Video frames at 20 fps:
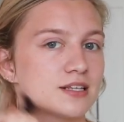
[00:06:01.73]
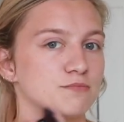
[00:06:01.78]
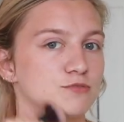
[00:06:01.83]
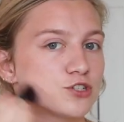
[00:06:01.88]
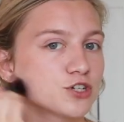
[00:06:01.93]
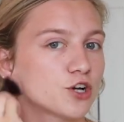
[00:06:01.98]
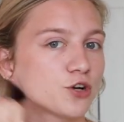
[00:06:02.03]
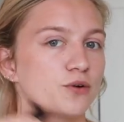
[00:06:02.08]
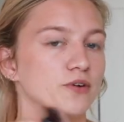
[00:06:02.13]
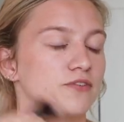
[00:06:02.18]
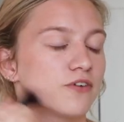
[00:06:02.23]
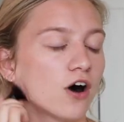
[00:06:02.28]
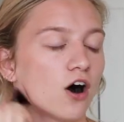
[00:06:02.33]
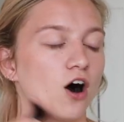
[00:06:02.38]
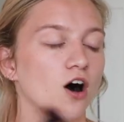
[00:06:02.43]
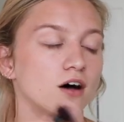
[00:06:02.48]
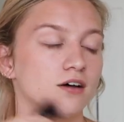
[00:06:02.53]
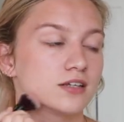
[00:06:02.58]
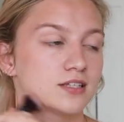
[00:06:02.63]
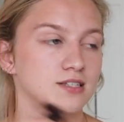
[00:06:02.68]
I'm sure we've
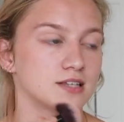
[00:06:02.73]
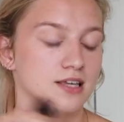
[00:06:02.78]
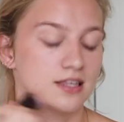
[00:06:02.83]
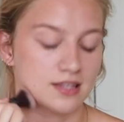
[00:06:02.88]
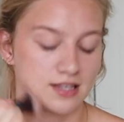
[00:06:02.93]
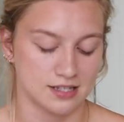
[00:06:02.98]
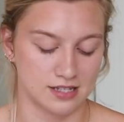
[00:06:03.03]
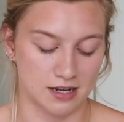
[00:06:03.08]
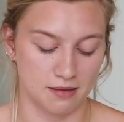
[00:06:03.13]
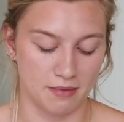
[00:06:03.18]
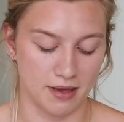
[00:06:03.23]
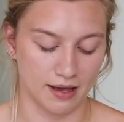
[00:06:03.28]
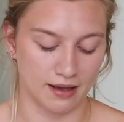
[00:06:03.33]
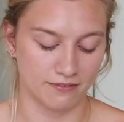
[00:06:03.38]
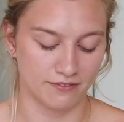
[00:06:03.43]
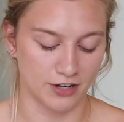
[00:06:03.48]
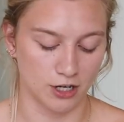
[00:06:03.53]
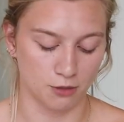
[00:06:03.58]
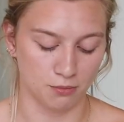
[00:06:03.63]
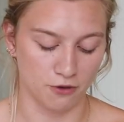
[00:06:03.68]
all seen this in a
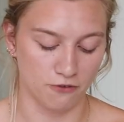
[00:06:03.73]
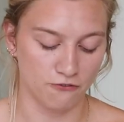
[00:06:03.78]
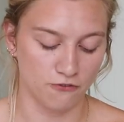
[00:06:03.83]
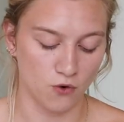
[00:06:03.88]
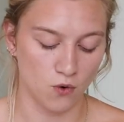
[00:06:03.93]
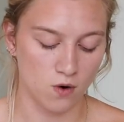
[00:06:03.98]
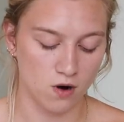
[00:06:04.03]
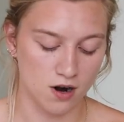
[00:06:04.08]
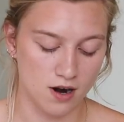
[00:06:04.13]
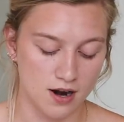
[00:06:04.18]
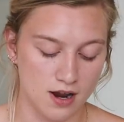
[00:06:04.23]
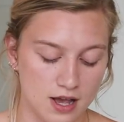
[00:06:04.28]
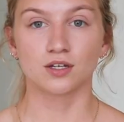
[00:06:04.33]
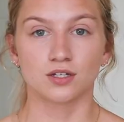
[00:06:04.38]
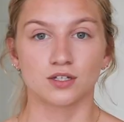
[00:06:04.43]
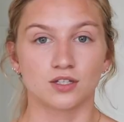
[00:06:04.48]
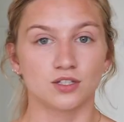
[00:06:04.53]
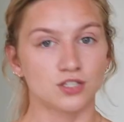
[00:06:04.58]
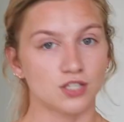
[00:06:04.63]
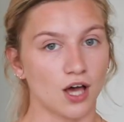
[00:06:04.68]
makeup video before.
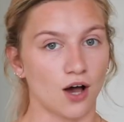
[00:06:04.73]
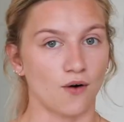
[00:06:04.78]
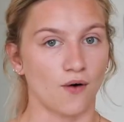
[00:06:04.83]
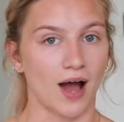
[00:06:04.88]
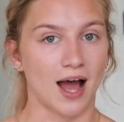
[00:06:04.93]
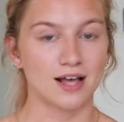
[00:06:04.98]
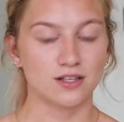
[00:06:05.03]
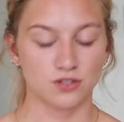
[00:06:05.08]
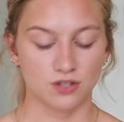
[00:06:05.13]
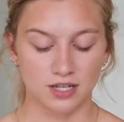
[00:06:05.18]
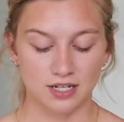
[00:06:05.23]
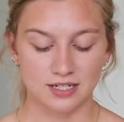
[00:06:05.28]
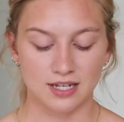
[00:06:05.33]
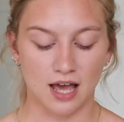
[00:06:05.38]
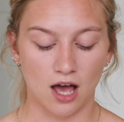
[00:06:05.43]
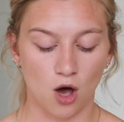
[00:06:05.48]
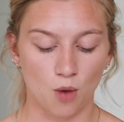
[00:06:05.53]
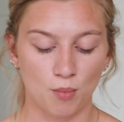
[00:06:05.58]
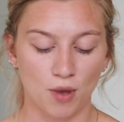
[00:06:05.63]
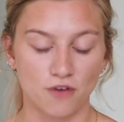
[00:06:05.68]
So as you can
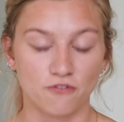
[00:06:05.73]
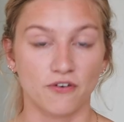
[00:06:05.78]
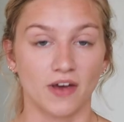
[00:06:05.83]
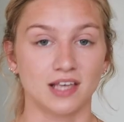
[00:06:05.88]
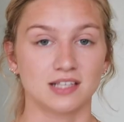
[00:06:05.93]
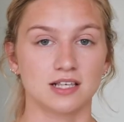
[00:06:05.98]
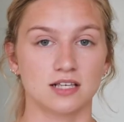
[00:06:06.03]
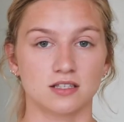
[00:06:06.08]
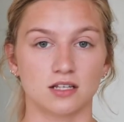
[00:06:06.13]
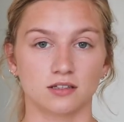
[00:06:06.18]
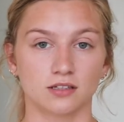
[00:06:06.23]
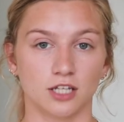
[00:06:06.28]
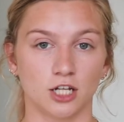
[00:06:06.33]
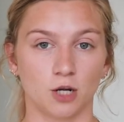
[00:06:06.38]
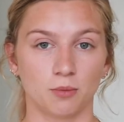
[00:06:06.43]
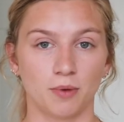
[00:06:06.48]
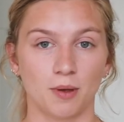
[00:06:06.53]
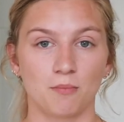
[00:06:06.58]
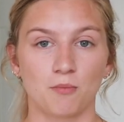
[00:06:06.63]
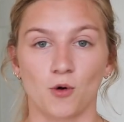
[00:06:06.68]
tell, my face has a
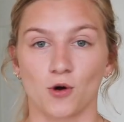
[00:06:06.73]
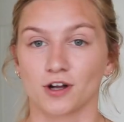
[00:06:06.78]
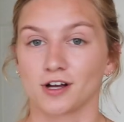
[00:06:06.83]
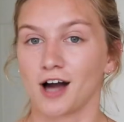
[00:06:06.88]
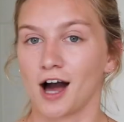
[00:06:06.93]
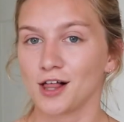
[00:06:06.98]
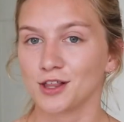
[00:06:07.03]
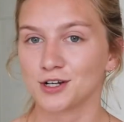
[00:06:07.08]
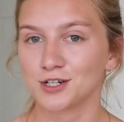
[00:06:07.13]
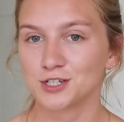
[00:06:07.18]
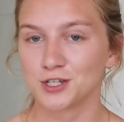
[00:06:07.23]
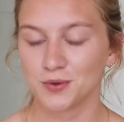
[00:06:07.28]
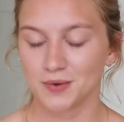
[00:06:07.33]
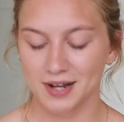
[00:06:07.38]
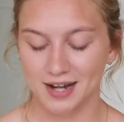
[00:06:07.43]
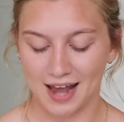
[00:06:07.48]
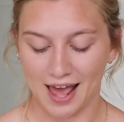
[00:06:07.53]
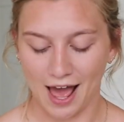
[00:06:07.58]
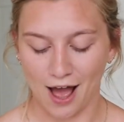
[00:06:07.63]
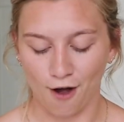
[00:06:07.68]
little bit more color to
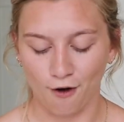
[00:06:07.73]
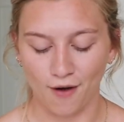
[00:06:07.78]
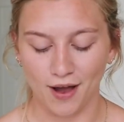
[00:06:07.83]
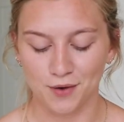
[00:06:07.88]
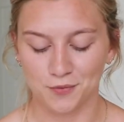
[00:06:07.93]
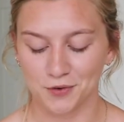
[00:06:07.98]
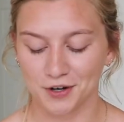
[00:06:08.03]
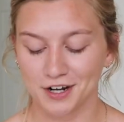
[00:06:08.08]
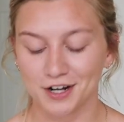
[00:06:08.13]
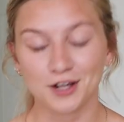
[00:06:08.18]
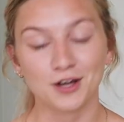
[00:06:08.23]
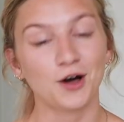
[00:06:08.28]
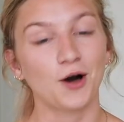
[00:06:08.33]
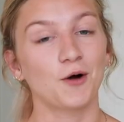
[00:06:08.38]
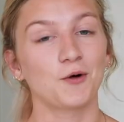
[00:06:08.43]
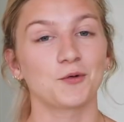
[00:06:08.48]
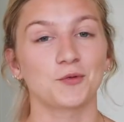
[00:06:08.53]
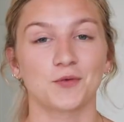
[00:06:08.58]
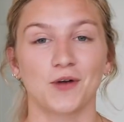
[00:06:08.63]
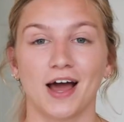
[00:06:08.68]
it now, and we're gonna
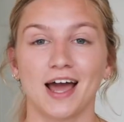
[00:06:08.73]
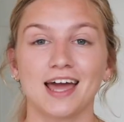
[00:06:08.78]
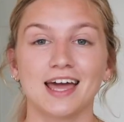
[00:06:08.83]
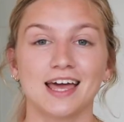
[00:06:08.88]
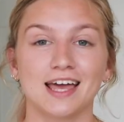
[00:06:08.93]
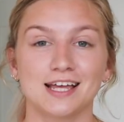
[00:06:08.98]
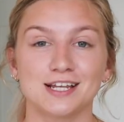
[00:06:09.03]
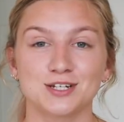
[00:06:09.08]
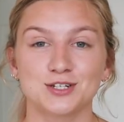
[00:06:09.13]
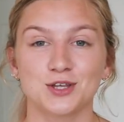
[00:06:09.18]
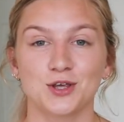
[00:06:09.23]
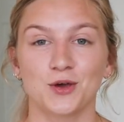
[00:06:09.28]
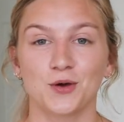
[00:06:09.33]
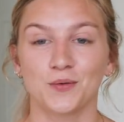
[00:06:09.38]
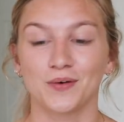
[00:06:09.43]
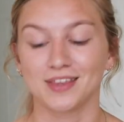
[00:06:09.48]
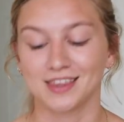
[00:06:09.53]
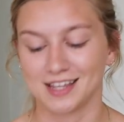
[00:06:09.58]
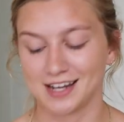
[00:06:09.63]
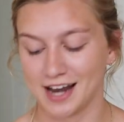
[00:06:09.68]
go right
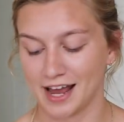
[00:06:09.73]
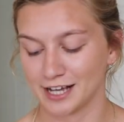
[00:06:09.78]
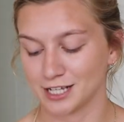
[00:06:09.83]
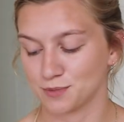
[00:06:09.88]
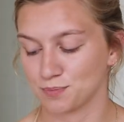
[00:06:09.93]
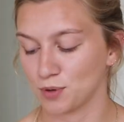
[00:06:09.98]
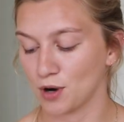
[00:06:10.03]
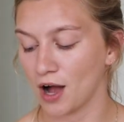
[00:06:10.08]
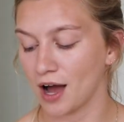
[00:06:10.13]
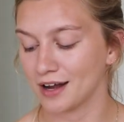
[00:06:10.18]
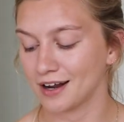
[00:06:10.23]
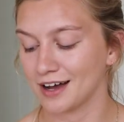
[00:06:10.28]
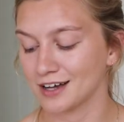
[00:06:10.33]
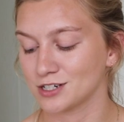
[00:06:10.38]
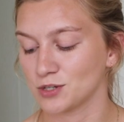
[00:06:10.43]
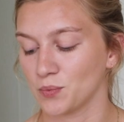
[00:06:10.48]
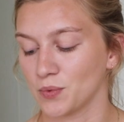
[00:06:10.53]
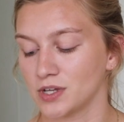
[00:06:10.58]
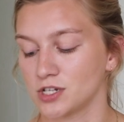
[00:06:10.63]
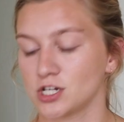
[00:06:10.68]
into the next
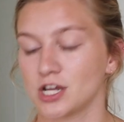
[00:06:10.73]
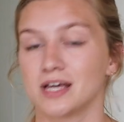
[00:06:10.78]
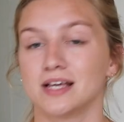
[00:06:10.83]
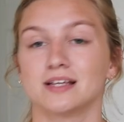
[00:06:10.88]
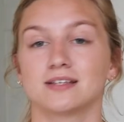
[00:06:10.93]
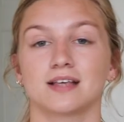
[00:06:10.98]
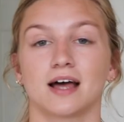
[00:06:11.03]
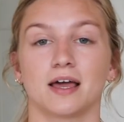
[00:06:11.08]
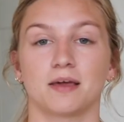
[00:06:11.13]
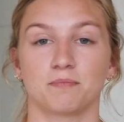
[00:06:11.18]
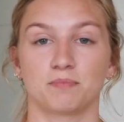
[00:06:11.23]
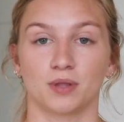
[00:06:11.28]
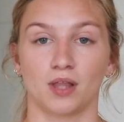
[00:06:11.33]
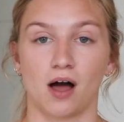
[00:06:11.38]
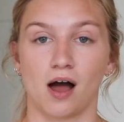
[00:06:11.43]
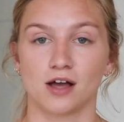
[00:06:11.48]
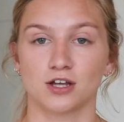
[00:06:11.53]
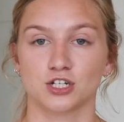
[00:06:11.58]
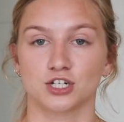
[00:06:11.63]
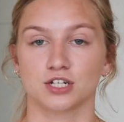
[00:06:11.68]
product, which is a
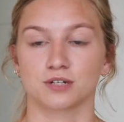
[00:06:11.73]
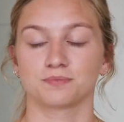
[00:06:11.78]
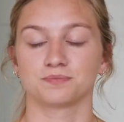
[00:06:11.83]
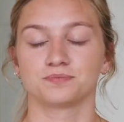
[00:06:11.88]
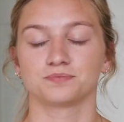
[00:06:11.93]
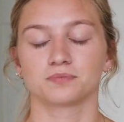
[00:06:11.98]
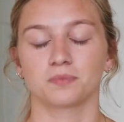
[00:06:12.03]
blush.